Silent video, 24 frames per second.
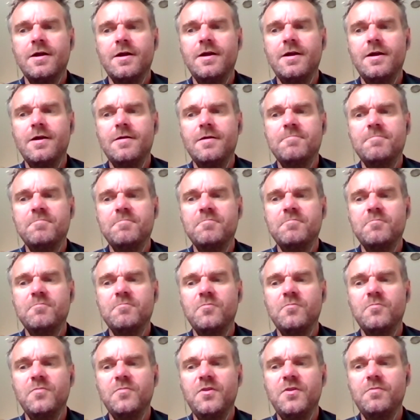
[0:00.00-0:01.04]
um,
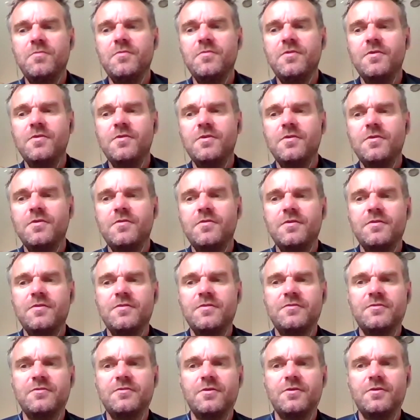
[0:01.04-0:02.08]
the, the, the
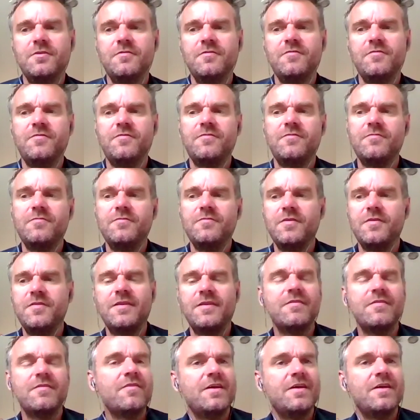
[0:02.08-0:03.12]
the sort of the
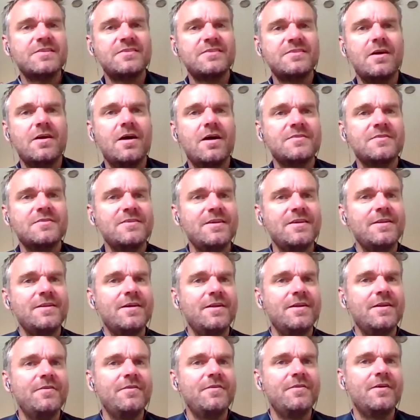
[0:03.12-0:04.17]
thing that they're starting,
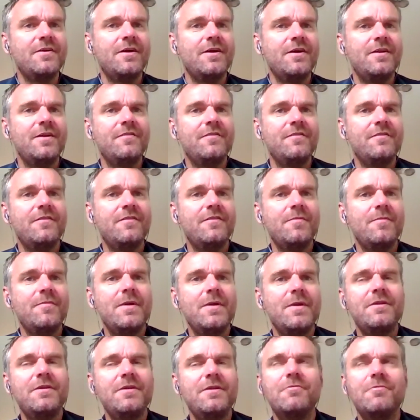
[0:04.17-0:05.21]
and and they
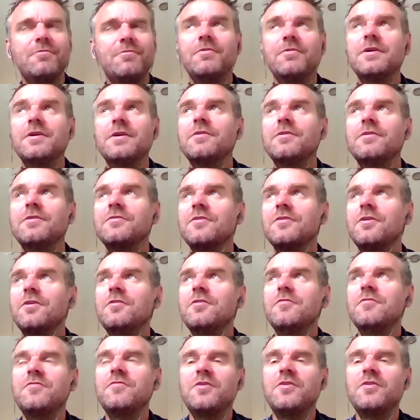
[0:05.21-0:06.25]
made a real
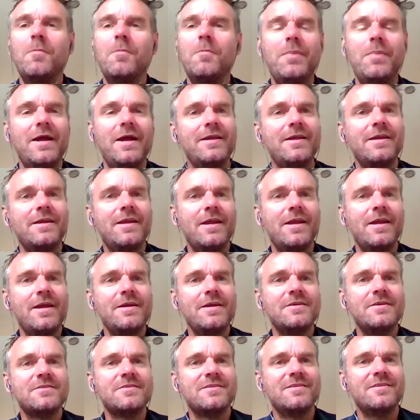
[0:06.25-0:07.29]
sort of compelling
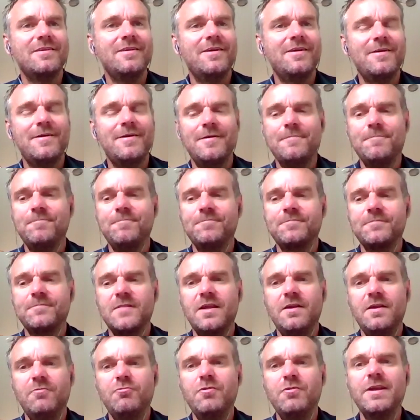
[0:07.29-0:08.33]
case. Um,
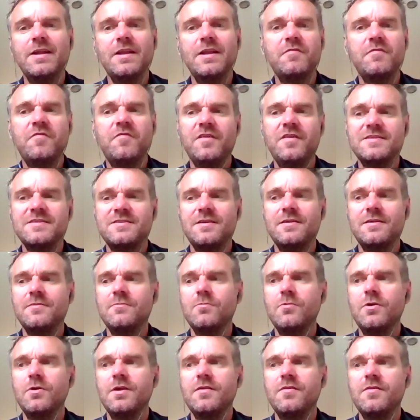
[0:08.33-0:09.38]
it really fits
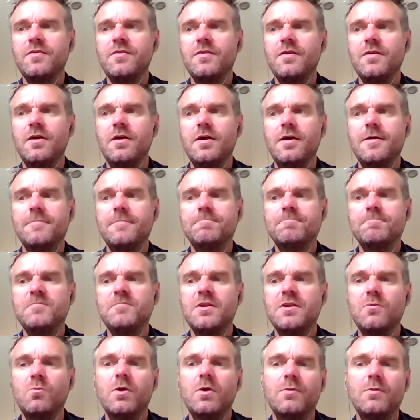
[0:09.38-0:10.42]
in with you know
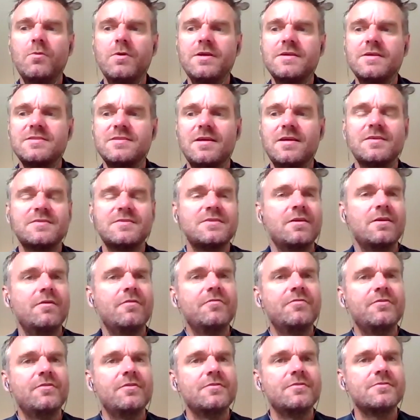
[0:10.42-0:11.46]
where we see
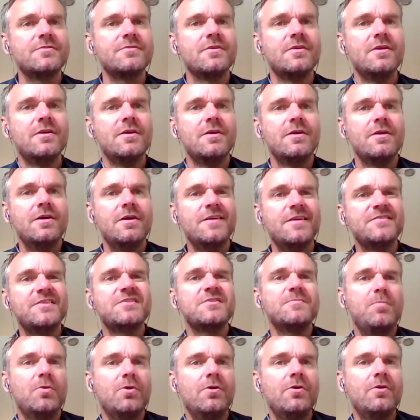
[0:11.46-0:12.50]
ourselves as as a
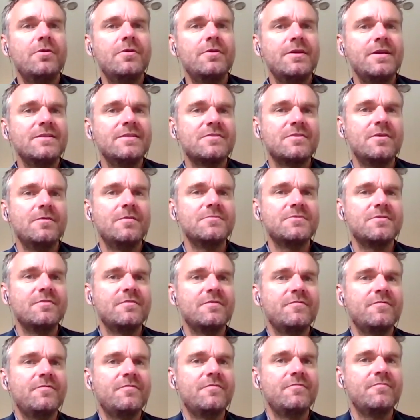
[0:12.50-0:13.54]
sport in terms of
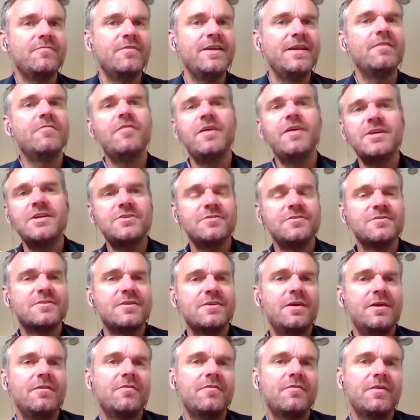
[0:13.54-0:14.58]
the innovation
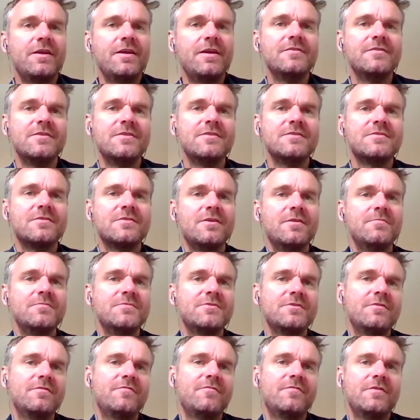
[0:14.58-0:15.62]
side of things, in terms
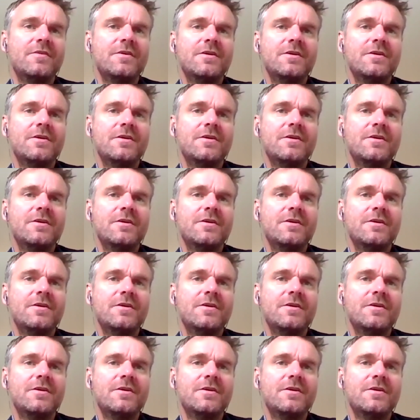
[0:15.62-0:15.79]
of